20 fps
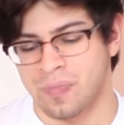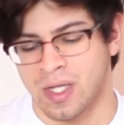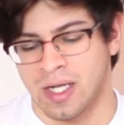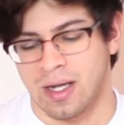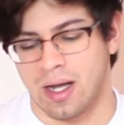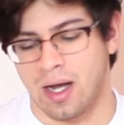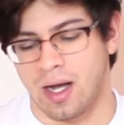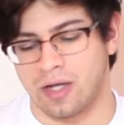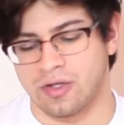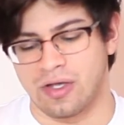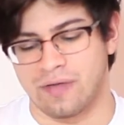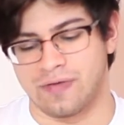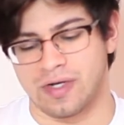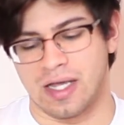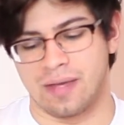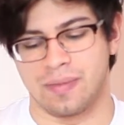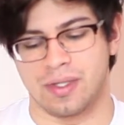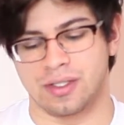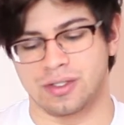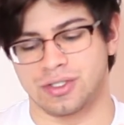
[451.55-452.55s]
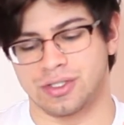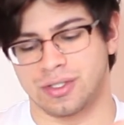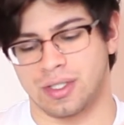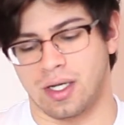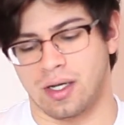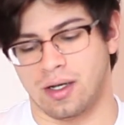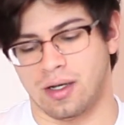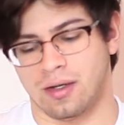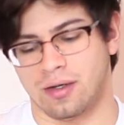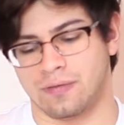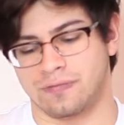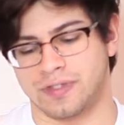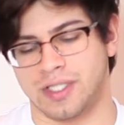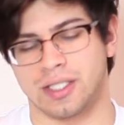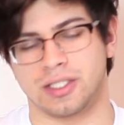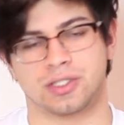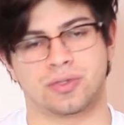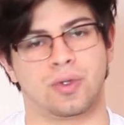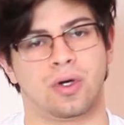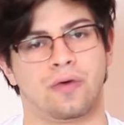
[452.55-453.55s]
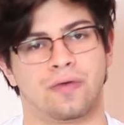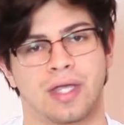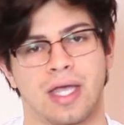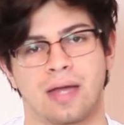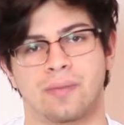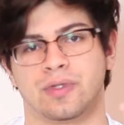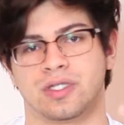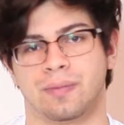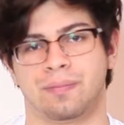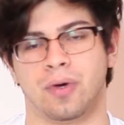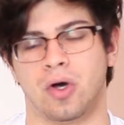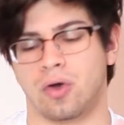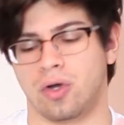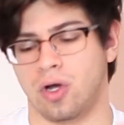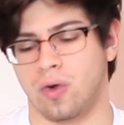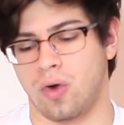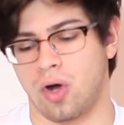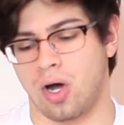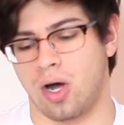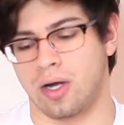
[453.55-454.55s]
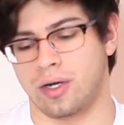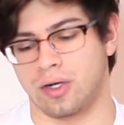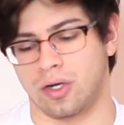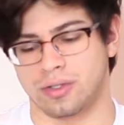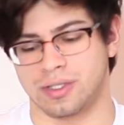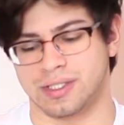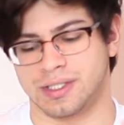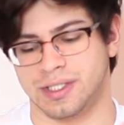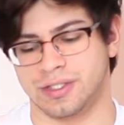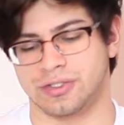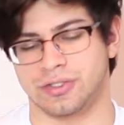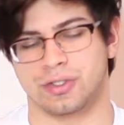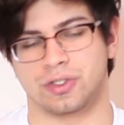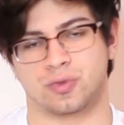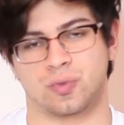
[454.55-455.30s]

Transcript: You have an image of Tetsuo again with the BOGO on the t-shirt as